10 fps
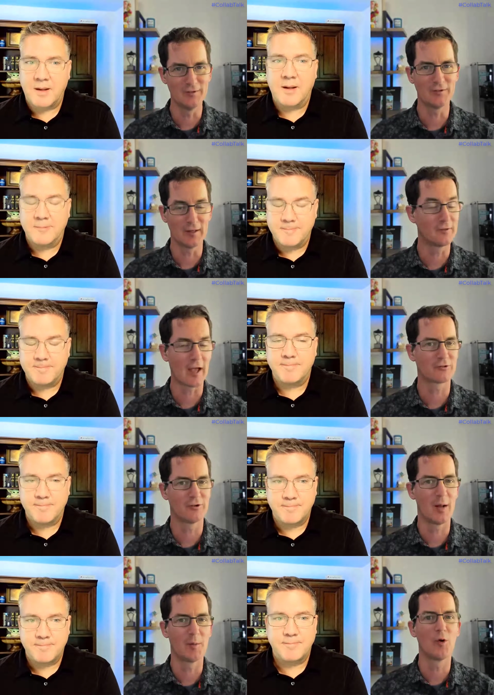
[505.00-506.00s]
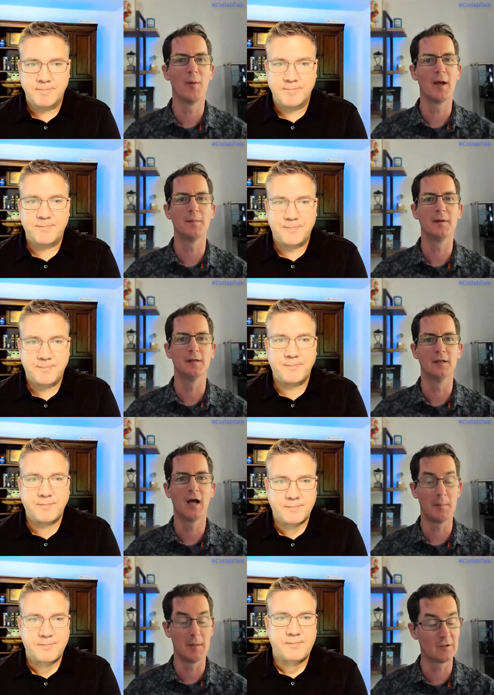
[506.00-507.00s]
Speaker 1: is is astronomical, in my opinion.
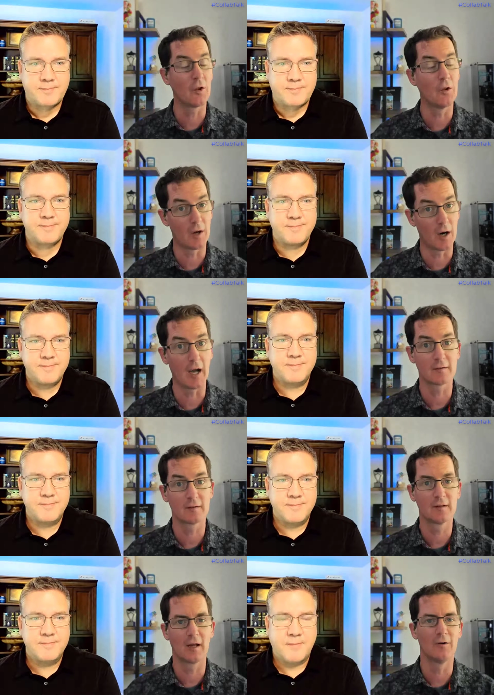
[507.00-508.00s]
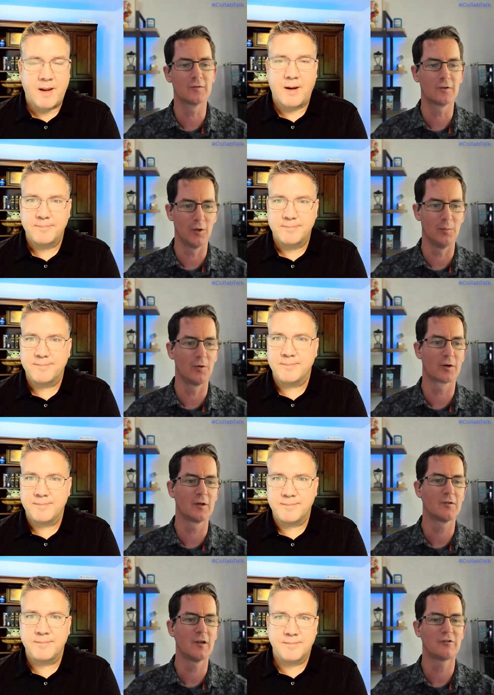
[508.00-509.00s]
I mean, it's a lot. Now it's yeah. global
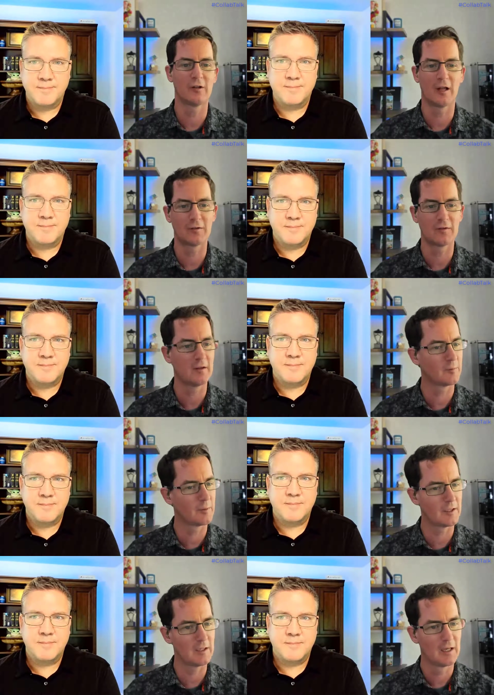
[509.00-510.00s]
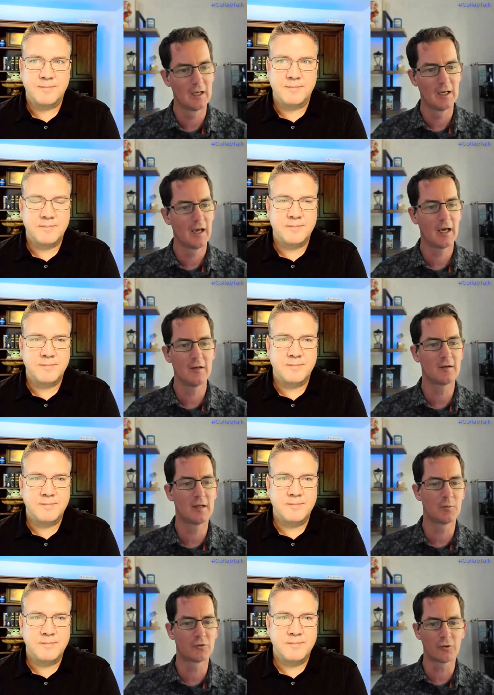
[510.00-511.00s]
organization, lots of things, but it how do you
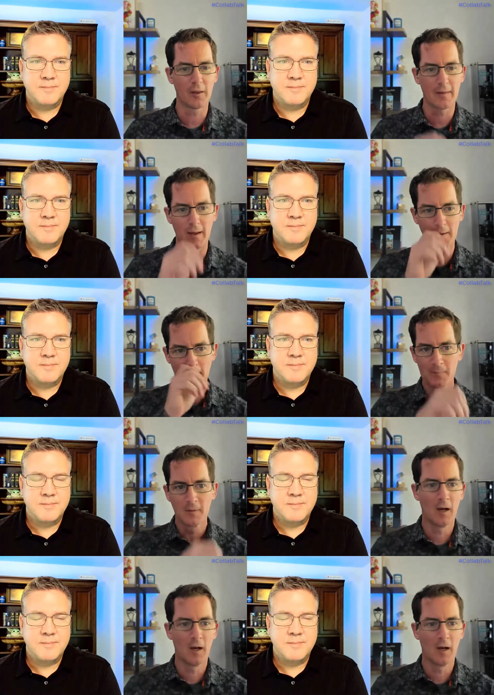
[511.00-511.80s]
keep control of that?